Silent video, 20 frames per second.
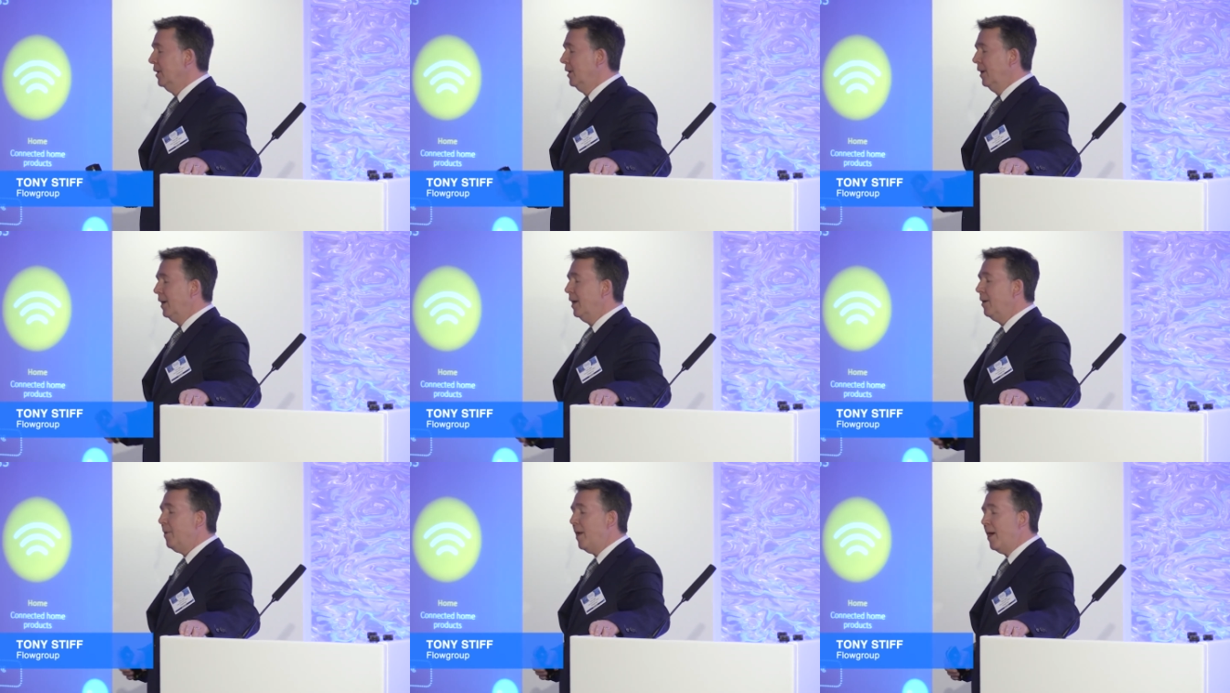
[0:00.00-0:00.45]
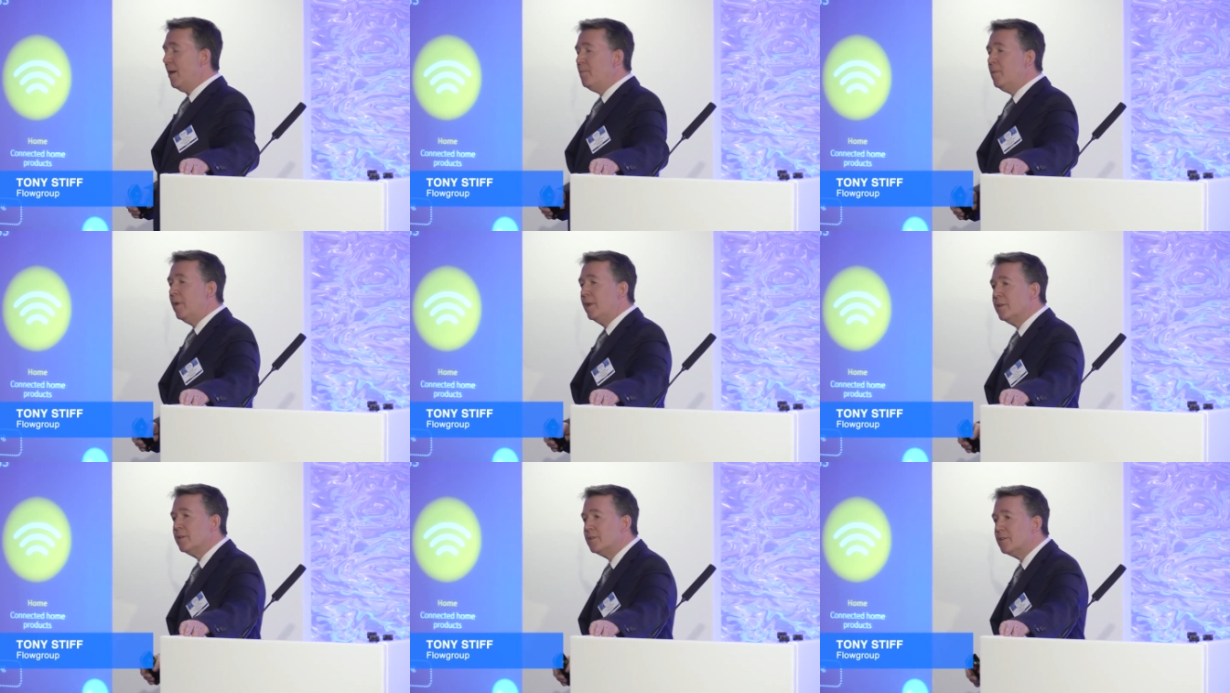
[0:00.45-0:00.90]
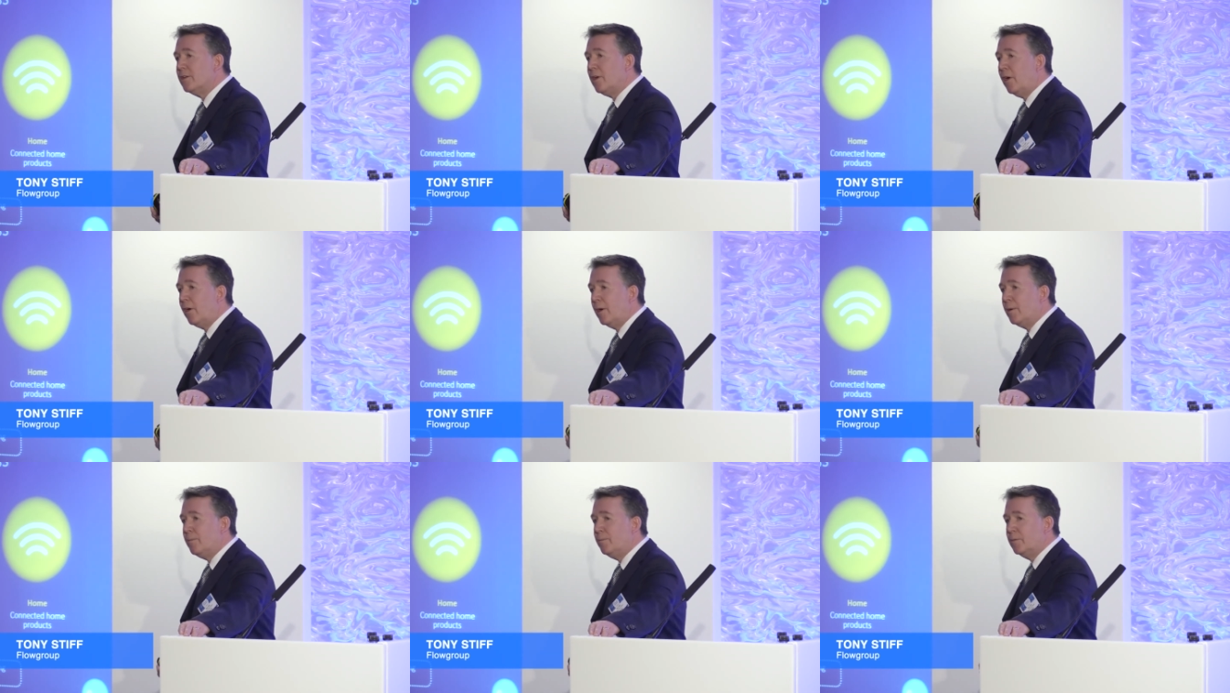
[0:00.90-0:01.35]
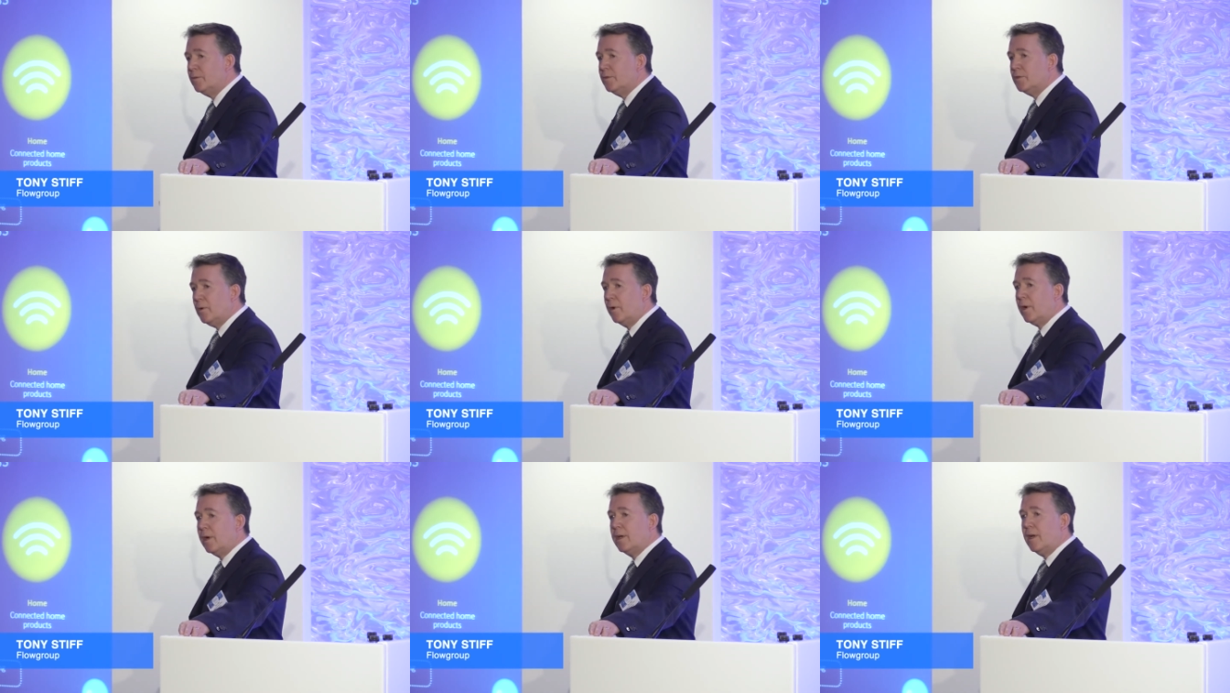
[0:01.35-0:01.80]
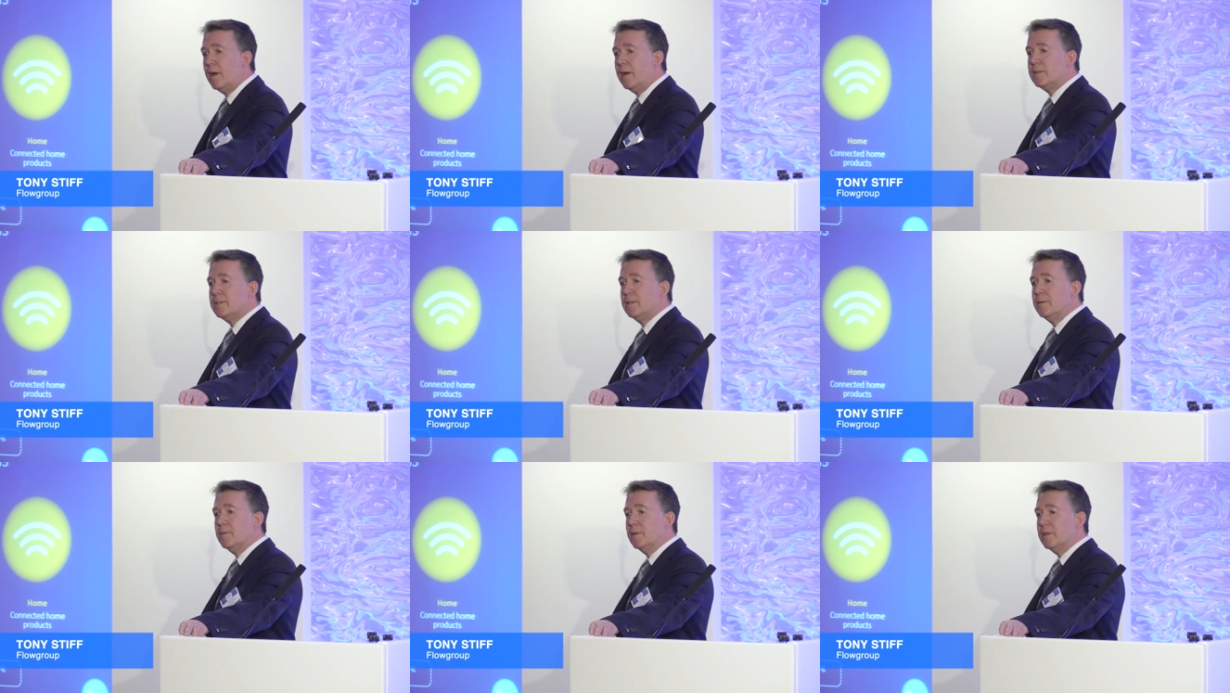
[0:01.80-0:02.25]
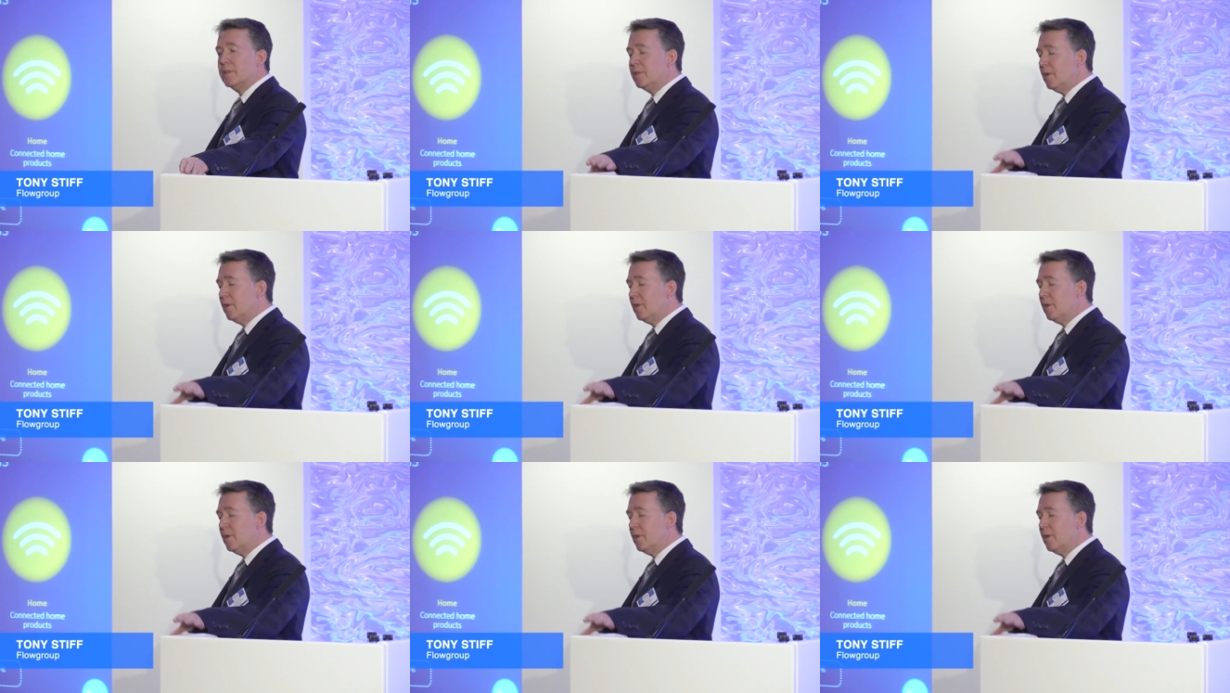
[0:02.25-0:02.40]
in about a month's time to our customers.